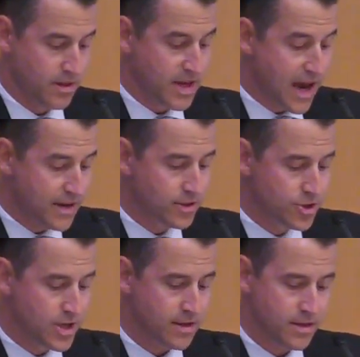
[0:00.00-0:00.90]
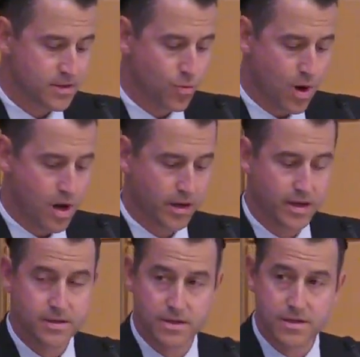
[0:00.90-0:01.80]
The energy at this walk
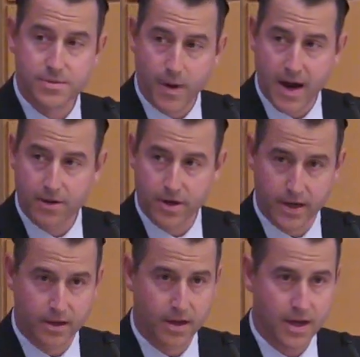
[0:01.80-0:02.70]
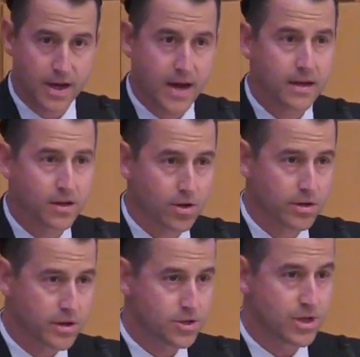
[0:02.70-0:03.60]
is inspiring, and I
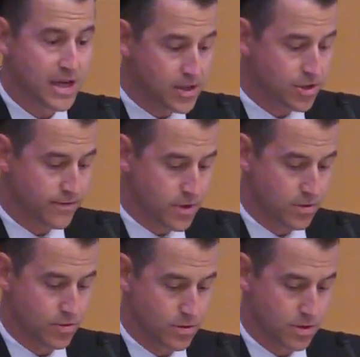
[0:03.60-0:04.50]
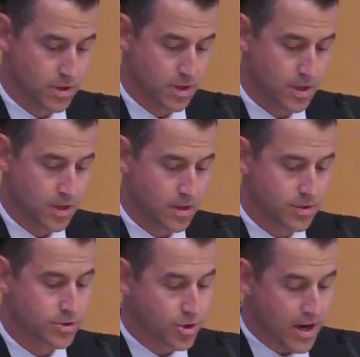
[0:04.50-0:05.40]
encourage each of you
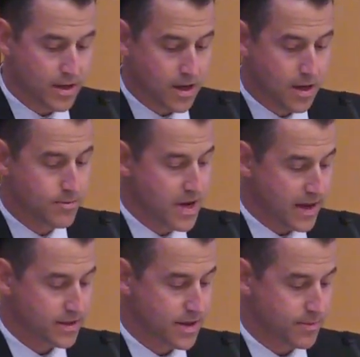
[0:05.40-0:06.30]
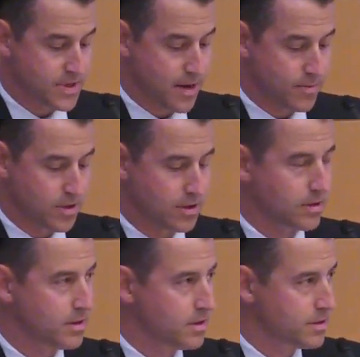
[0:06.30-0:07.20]
to try to come next September
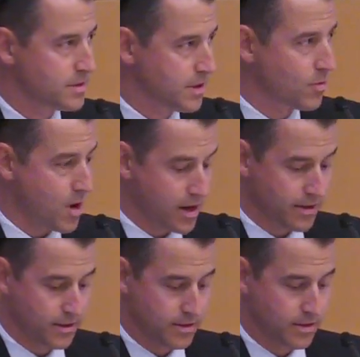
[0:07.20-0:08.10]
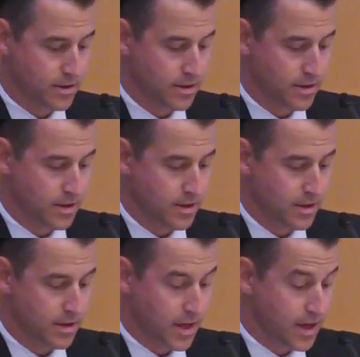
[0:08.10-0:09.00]
to the walk
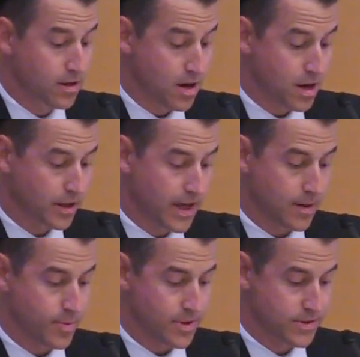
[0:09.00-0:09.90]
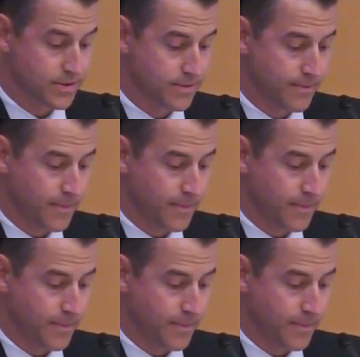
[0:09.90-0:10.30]
here on our campus.